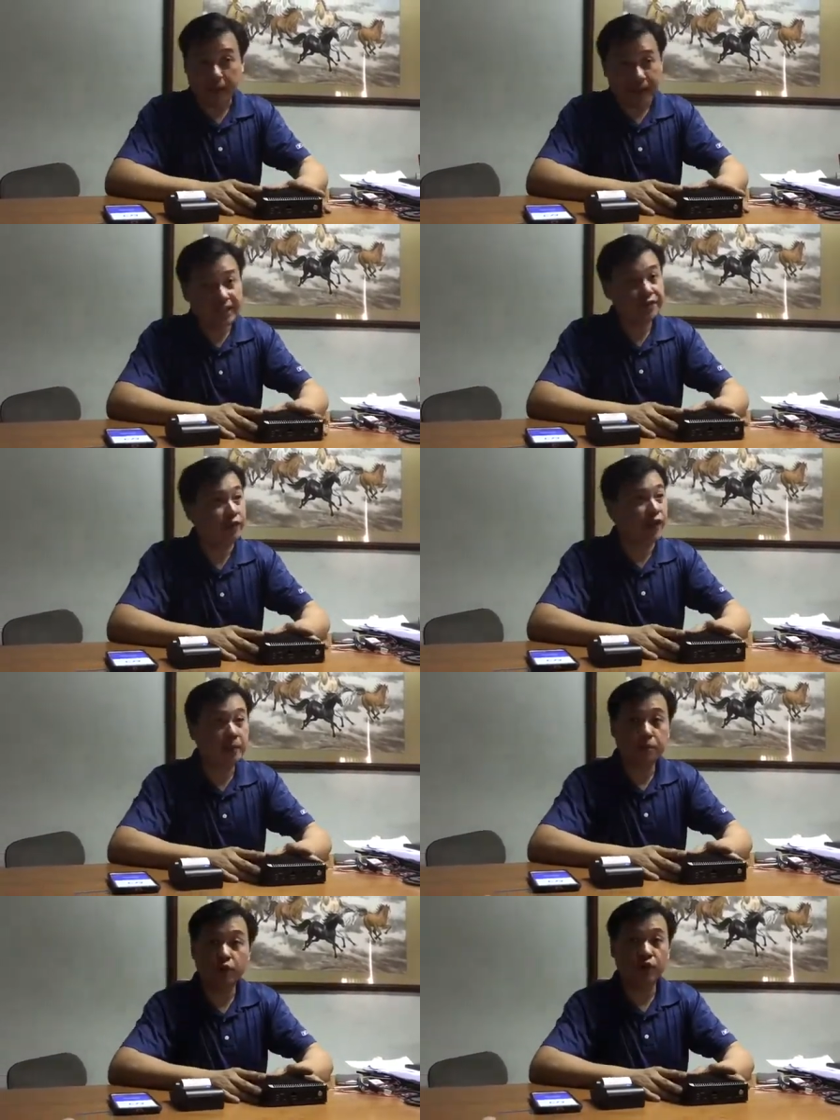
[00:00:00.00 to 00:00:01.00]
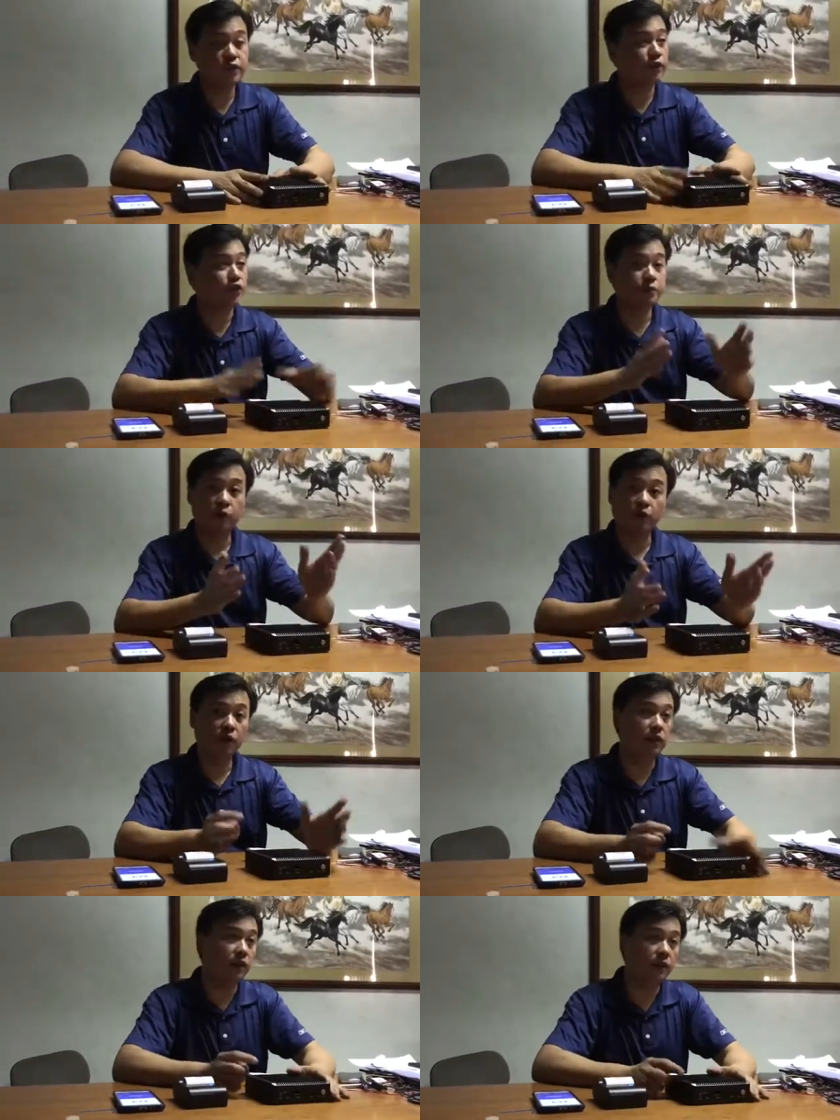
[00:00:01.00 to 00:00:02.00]
banks, for airports, for
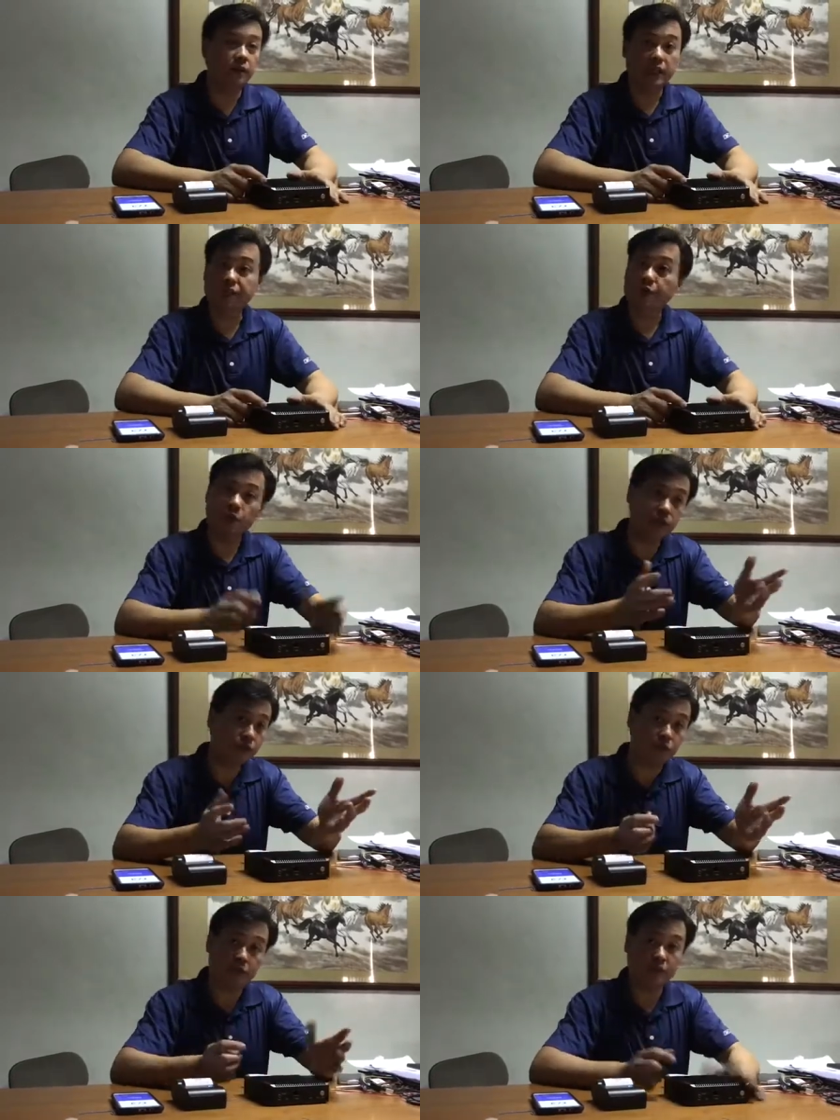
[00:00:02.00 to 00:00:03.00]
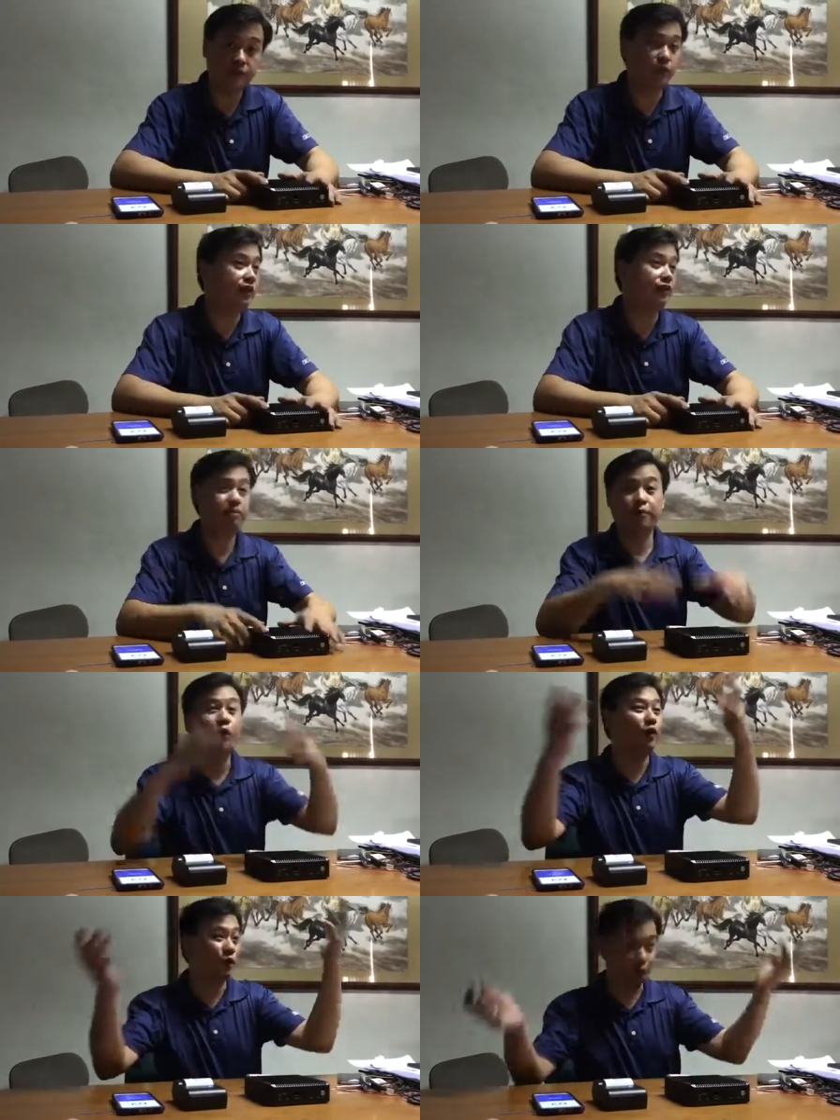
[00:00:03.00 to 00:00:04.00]
small, even restaurants, or even
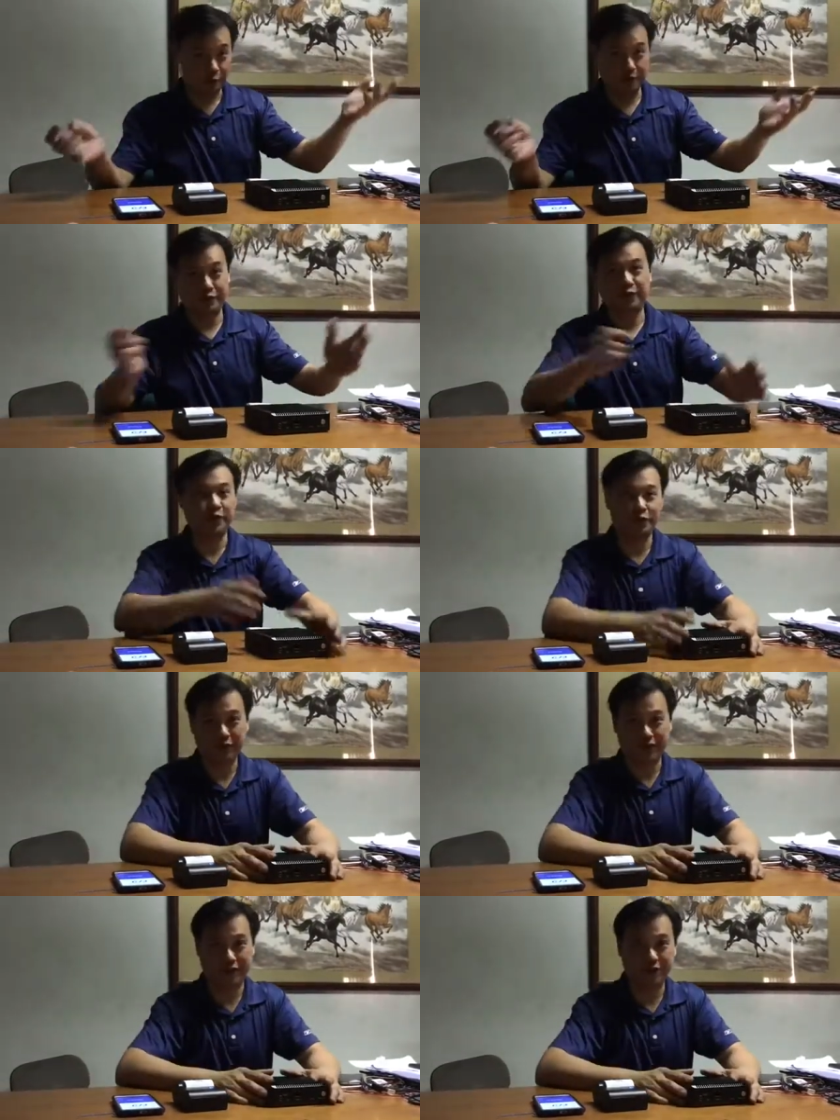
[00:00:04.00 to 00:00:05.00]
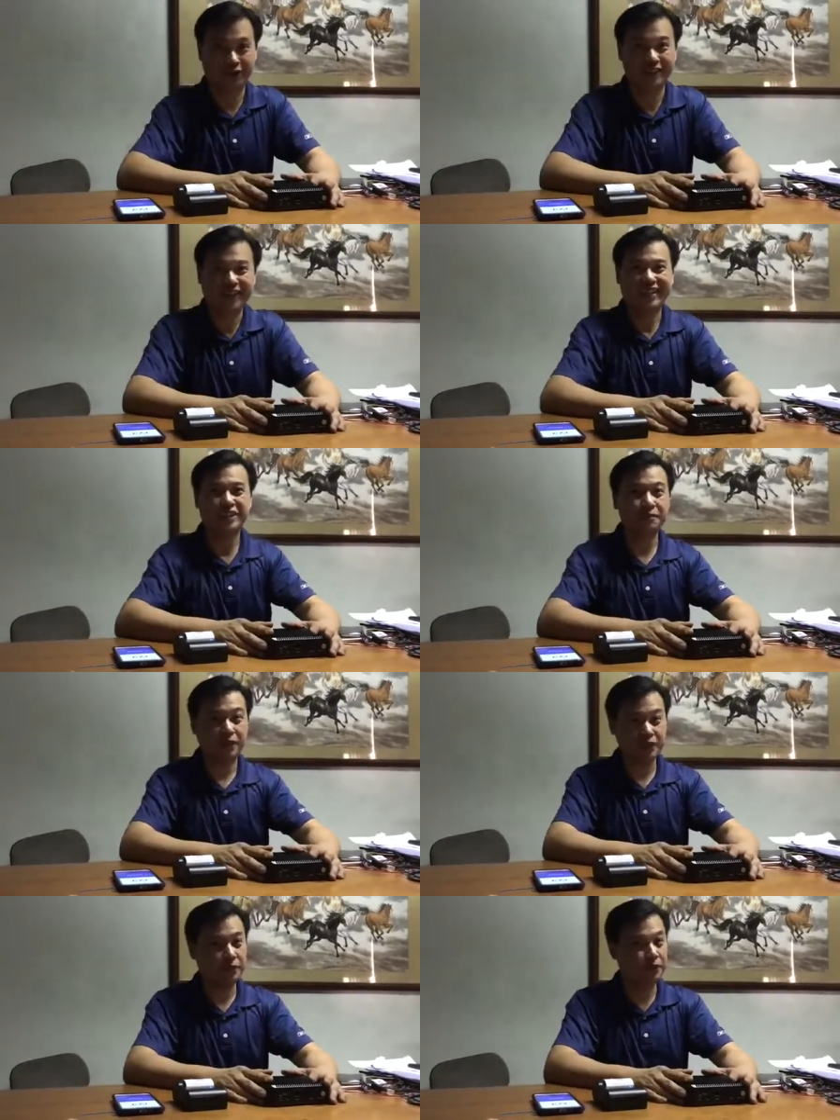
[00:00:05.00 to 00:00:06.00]
poker rooms. For all it's
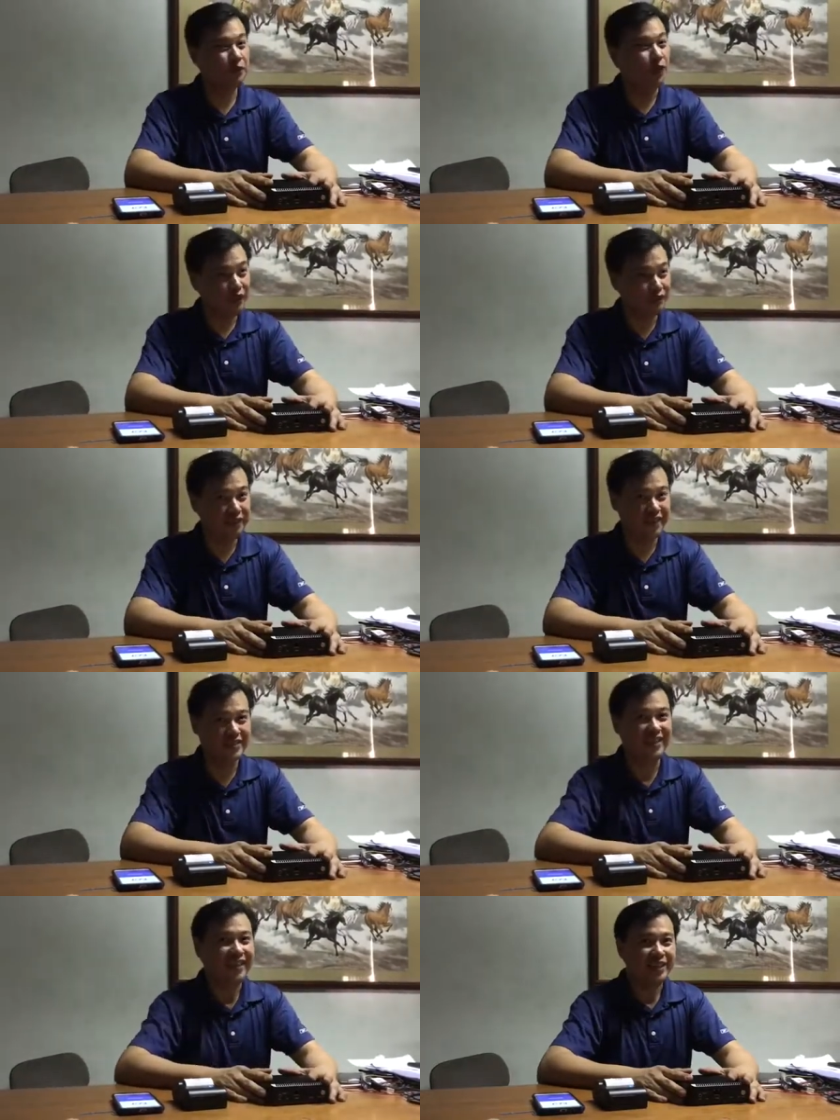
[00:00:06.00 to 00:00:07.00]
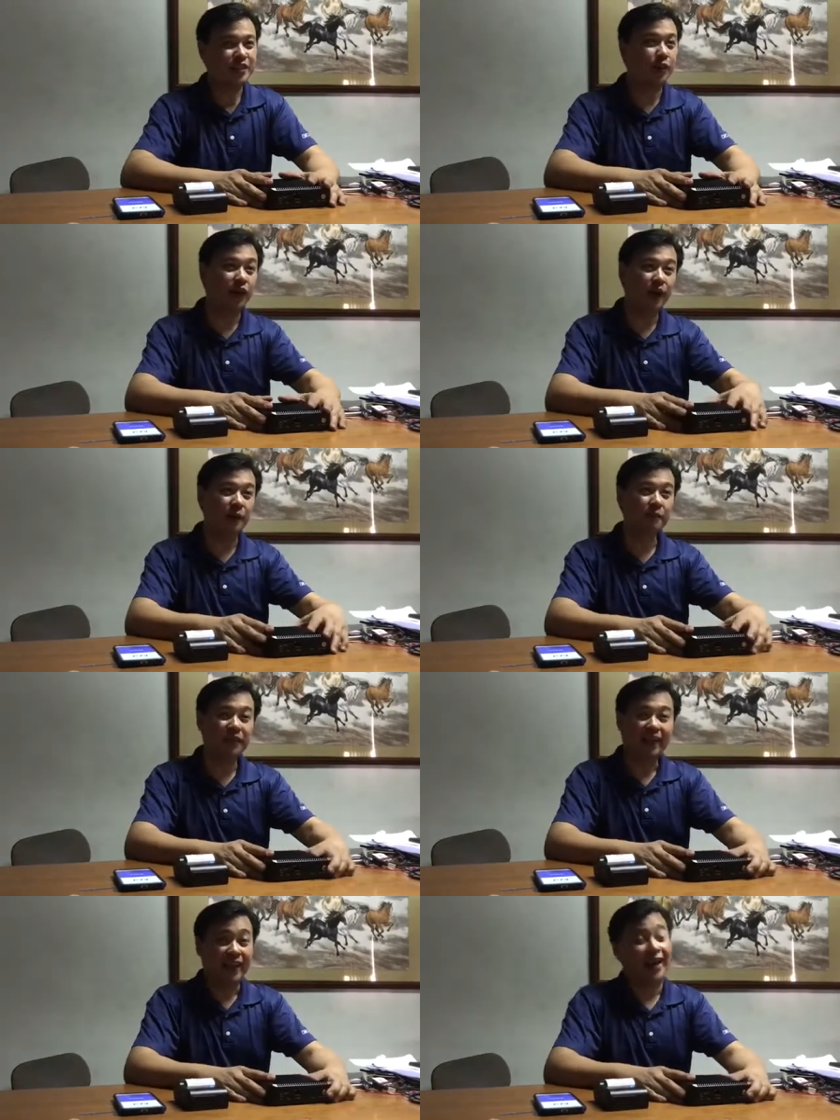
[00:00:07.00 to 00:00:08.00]
possible to do all of this. So
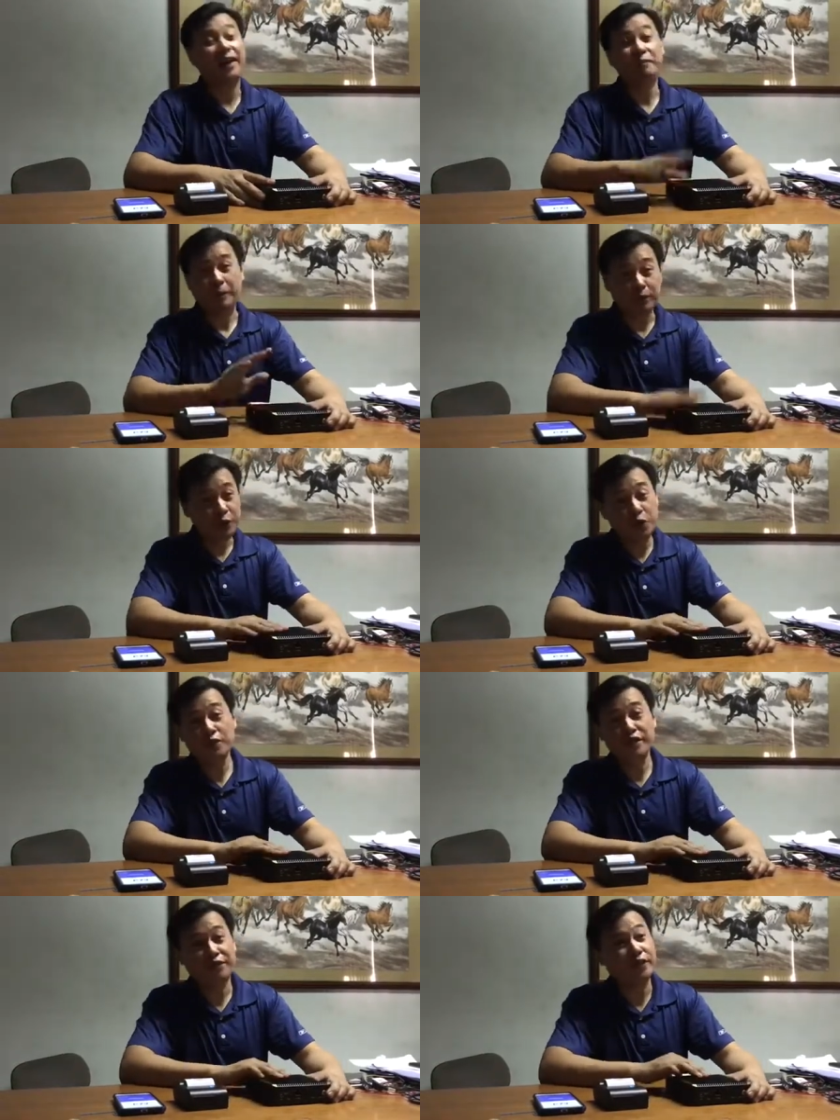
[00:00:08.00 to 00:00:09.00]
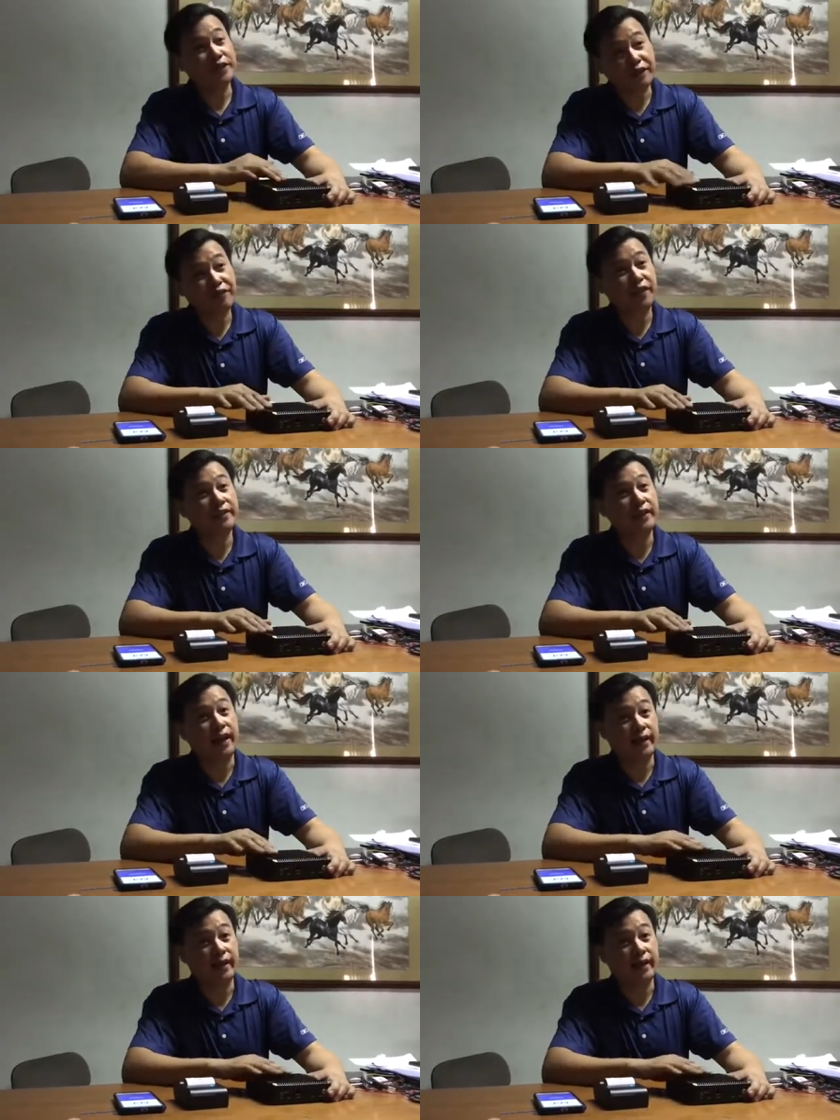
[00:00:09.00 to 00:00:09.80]
people use this for different